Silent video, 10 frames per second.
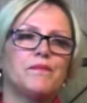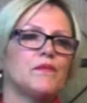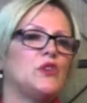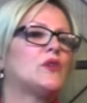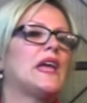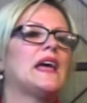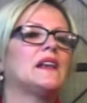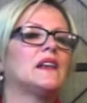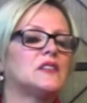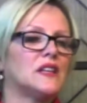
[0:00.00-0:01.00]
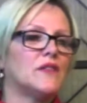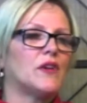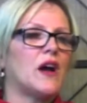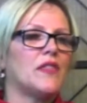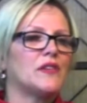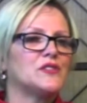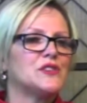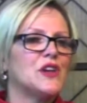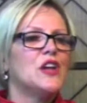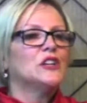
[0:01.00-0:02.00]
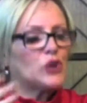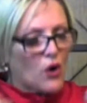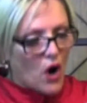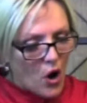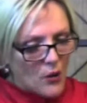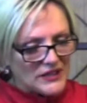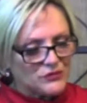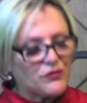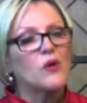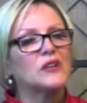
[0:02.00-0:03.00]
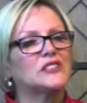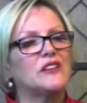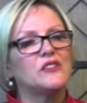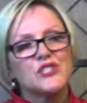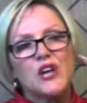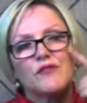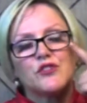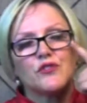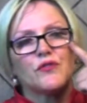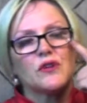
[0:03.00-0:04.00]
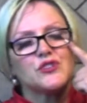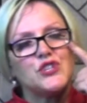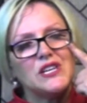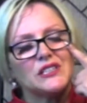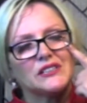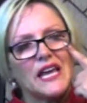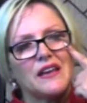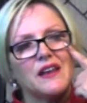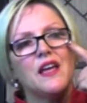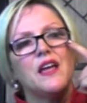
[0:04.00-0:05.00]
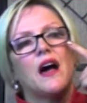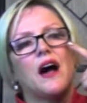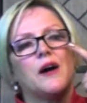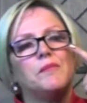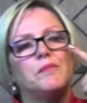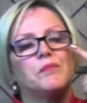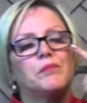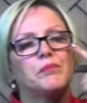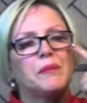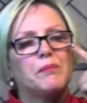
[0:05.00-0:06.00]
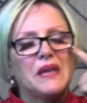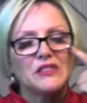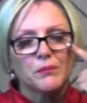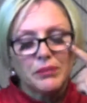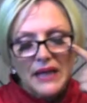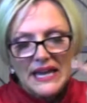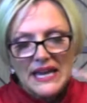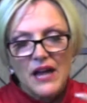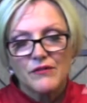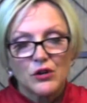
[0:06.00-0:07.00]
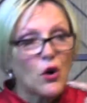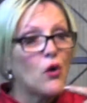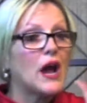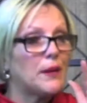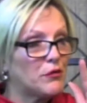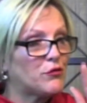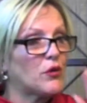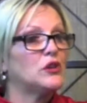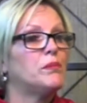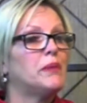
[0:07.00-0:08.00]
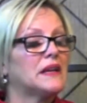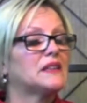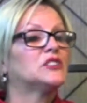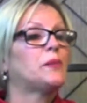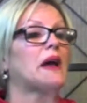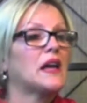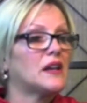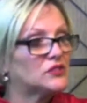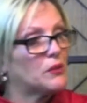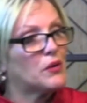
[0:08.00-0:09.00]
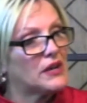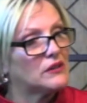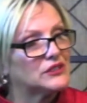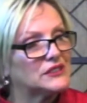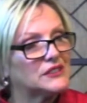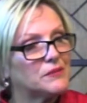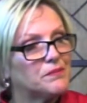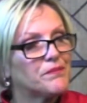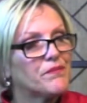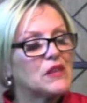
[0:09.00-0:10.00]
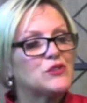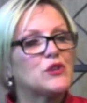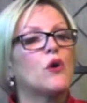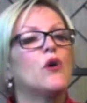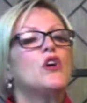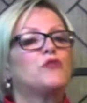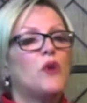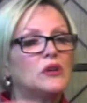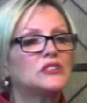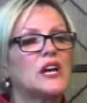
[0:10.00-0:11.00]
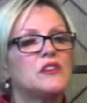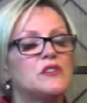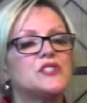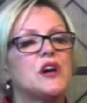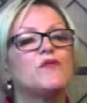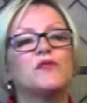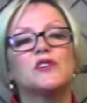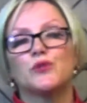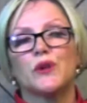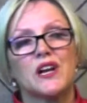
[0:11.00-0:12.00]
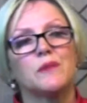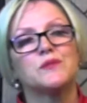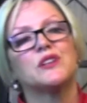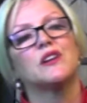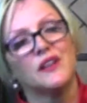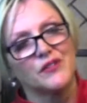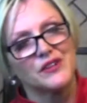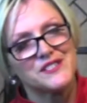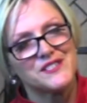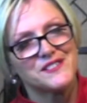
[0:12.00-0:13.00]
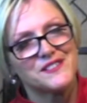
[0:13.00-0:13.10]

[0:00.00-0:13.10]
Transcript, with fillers: you can't deliver others. So always focus on yourself first. Jesus said, um, get the plank out of your own eye before you pick the speck out of someone else's. So focus on yourself first when it comes to deliverance,